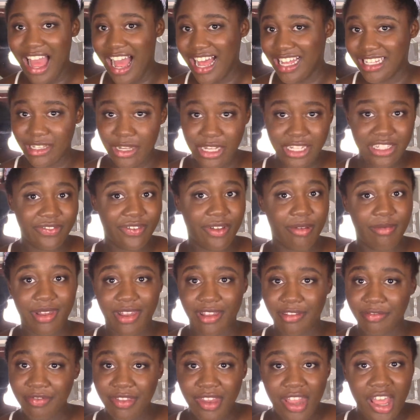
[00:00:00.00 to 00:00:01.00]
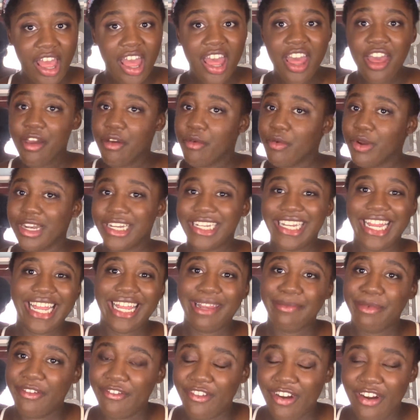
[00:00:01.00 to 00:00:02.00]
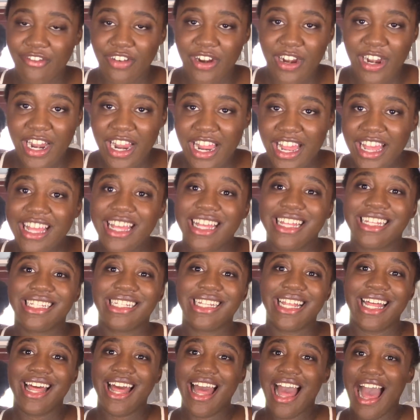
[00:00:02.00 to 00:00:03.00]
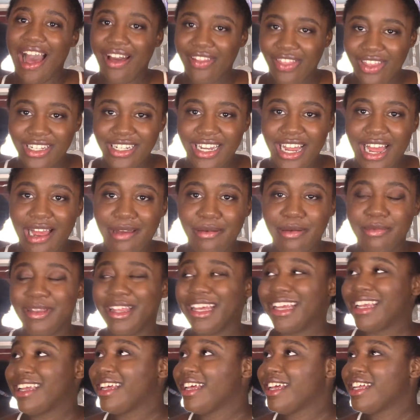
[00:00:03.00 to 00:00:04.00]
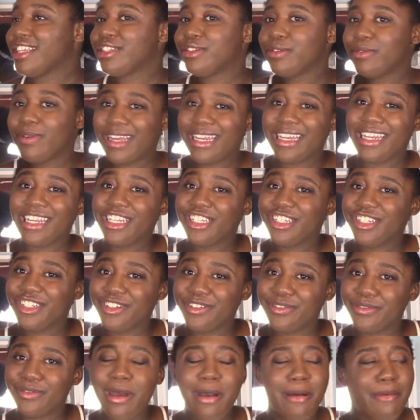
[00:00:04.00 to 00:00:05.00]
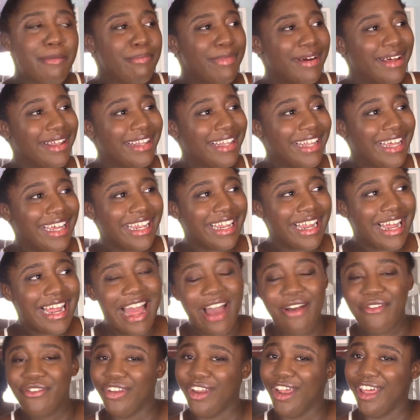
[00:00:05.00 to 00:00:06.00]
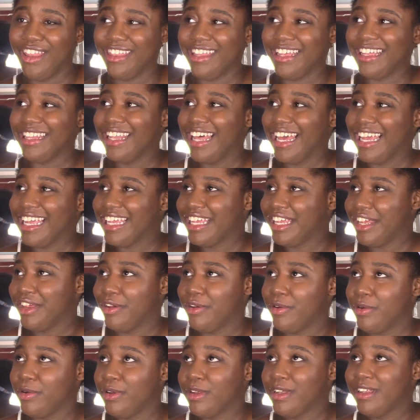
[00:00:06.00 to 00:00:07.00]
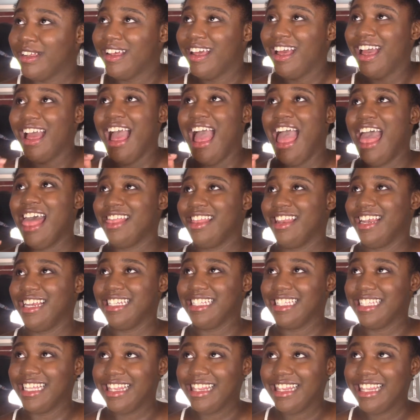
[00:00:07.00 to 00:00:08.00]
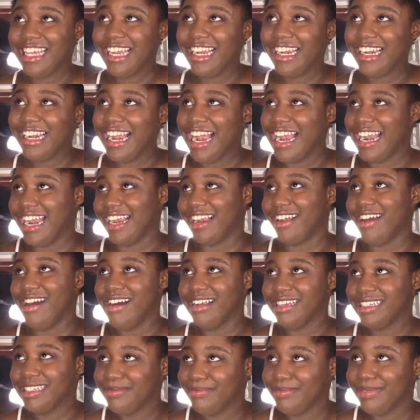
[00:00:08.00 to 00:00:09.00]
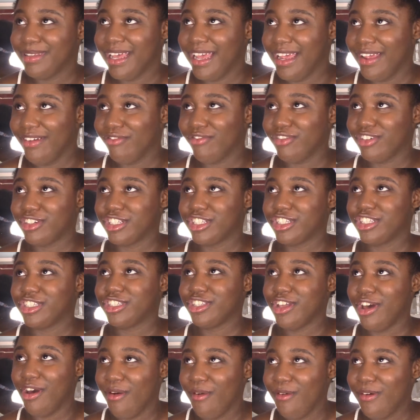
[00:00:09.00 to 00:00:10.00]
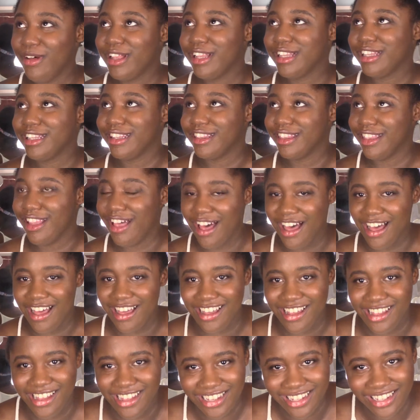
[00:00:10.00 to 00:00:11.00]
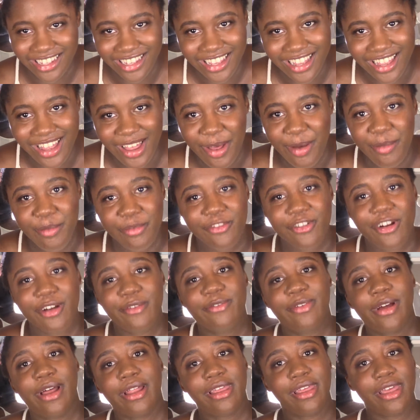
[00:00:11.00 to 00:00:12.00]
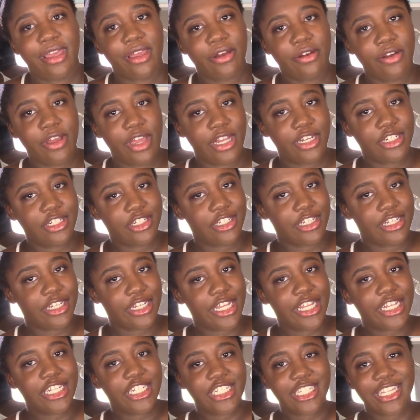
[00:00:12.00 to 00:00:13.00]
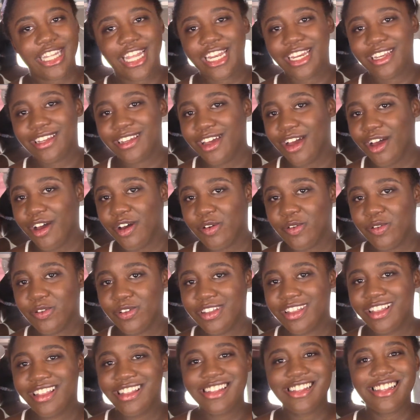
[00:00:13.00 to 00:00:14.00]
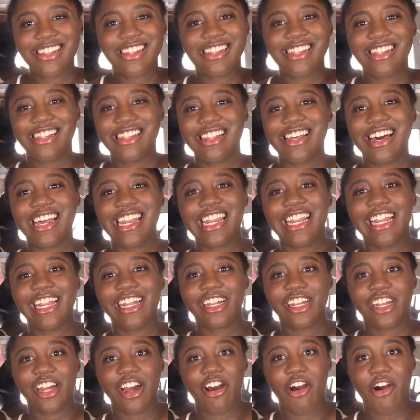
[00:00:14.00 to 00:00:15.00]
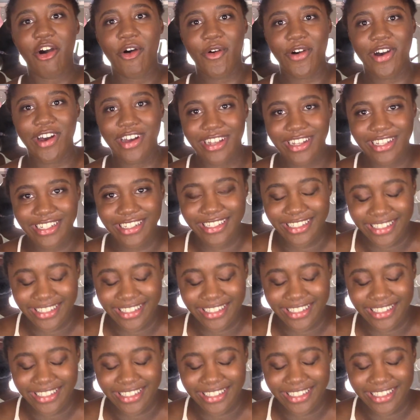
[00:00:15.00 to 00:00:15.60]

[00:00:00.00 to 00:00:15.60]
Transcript: as I was filming, it would have taken me forever. Because half the time I'm like, do I need you? But like, I have nothing like you. And then I sit there and I contemplate for so long before I'm finally like, okay, Shelly, just let it go. Let it go.